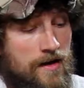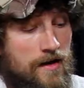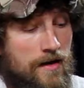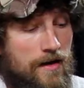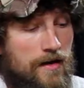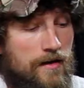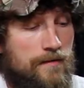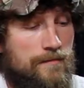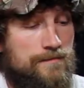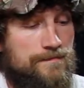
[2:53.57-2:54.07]

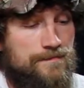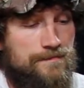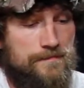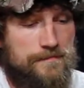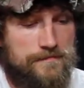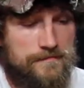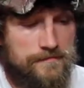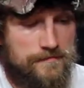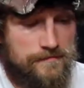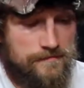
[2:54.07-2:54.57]
Um,
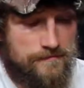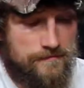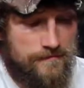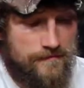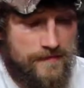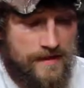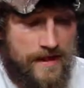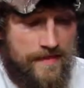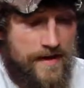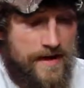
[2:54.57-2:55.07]

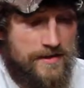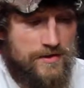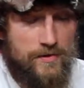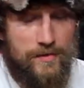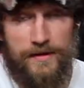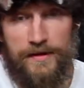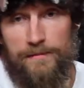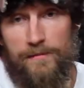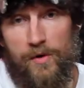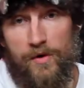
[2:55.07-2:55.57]
and that's
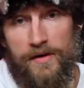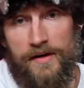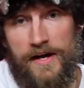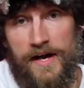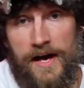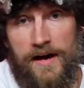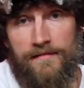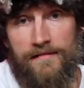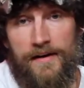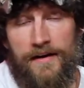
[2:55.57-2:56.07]
really important
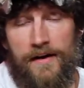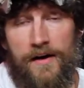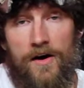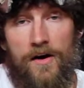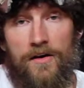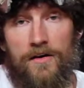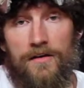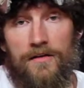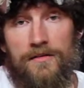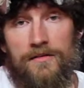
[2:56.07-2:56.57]
to have on
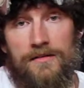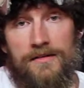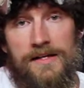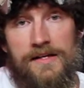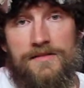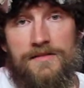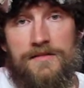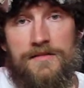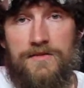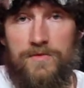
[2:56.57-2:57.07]
all
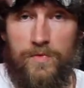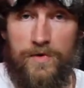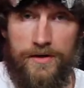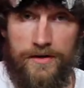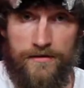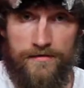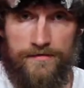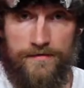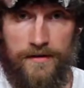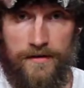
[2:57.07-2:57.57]
lenses
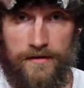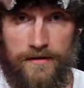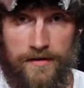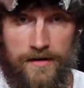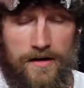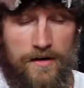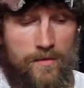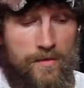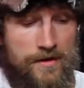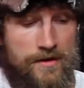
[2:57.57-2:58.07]
when you're
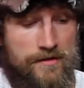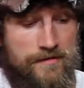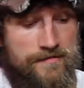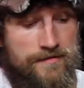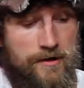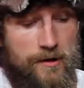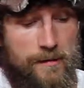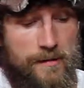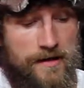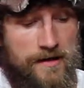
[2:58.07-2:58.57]
uh, when you're
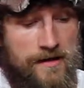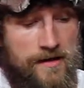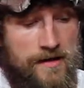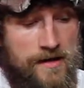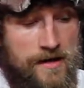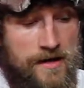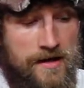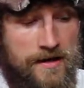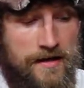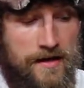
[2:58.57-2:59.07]
filming.
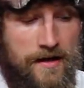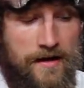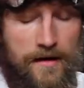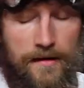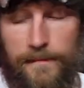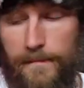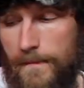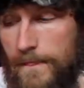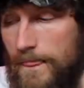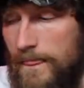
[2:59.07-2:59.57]

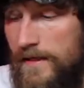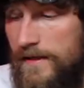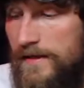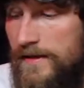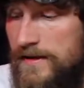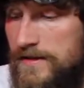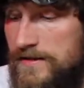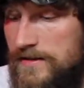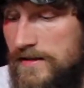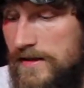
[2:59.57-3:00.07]
Um,
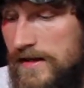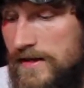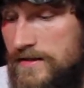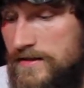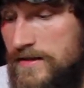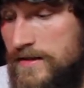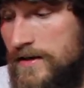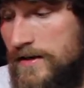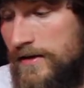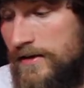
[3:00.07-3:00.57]
this
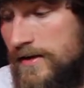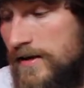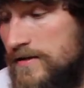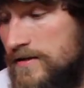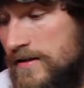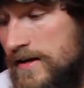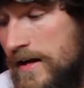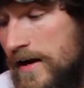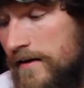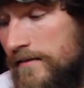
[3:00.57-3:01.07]
lens here
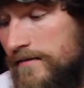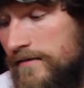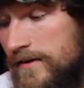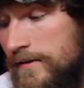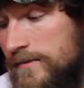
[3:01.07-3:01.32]
doesn't have